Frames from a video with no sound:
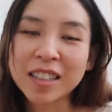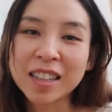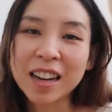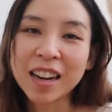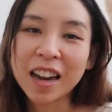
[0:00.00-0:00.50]

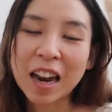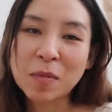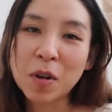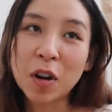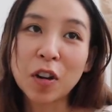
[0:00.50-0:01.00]
yesterday I
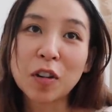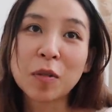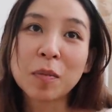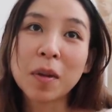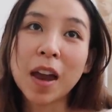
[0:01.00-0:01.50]
came
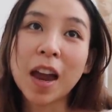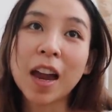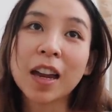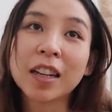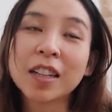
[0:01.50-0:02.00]
home
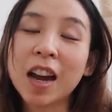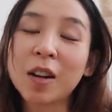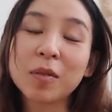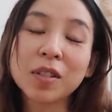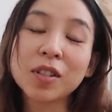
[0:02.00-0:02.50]
and
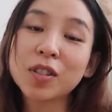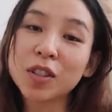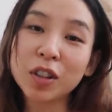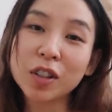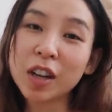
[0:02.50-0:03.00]
I was just
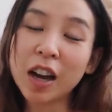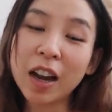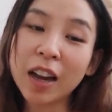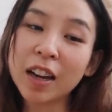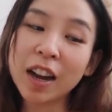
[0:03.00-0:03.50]
so
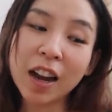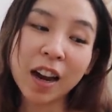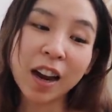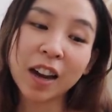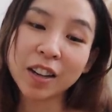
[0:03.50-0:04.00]
tired.
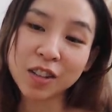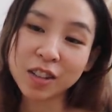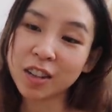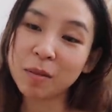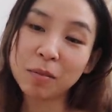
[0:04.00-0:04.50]
I
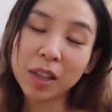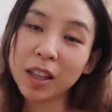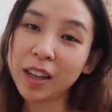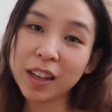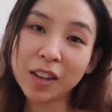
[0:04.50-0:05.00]
just
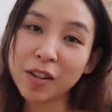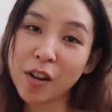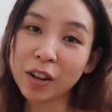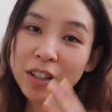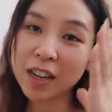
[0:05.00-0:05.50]
completely
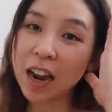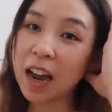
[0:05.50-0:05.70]
knocked